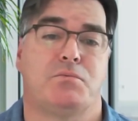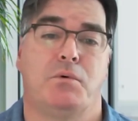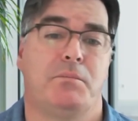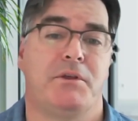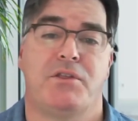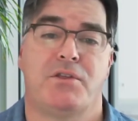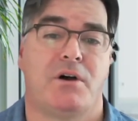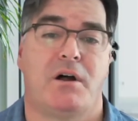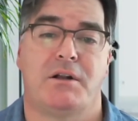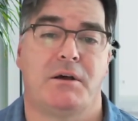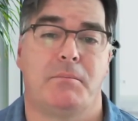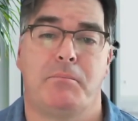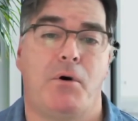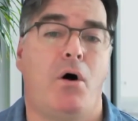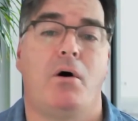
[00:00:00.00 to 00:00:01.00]
will be thought
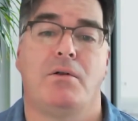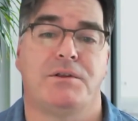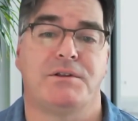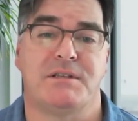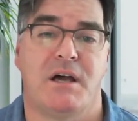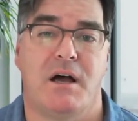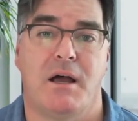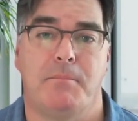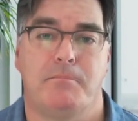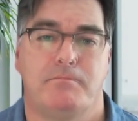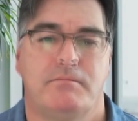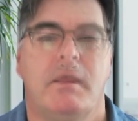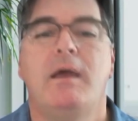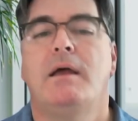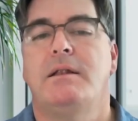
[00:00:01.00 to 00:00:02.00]
up all the time.
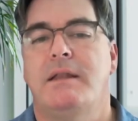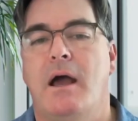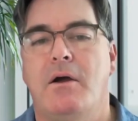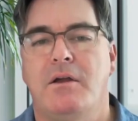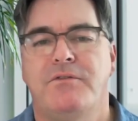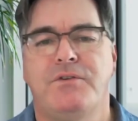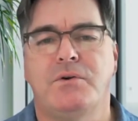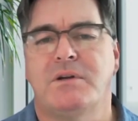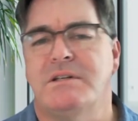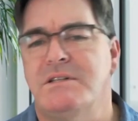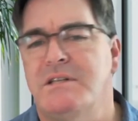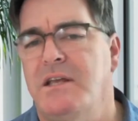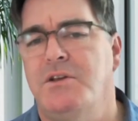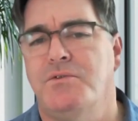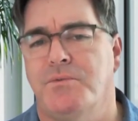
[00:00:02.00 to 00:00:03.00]
Now, if you
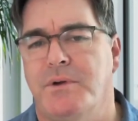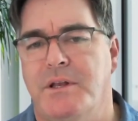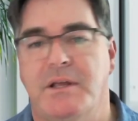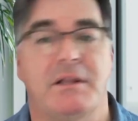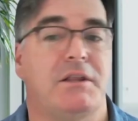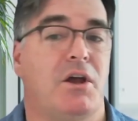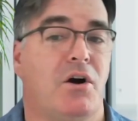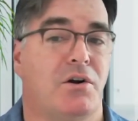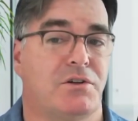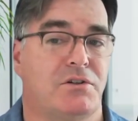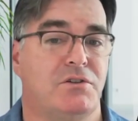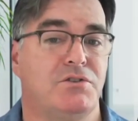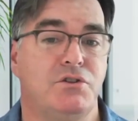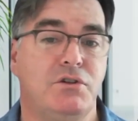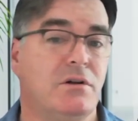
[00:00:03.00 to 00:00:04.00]
continue reading the
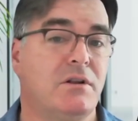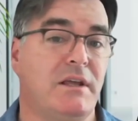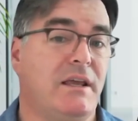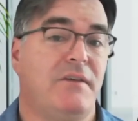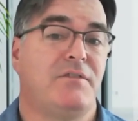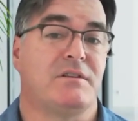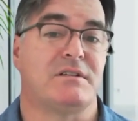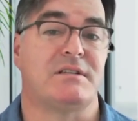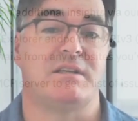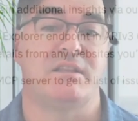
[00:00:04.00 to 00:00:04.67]
article, you'll even see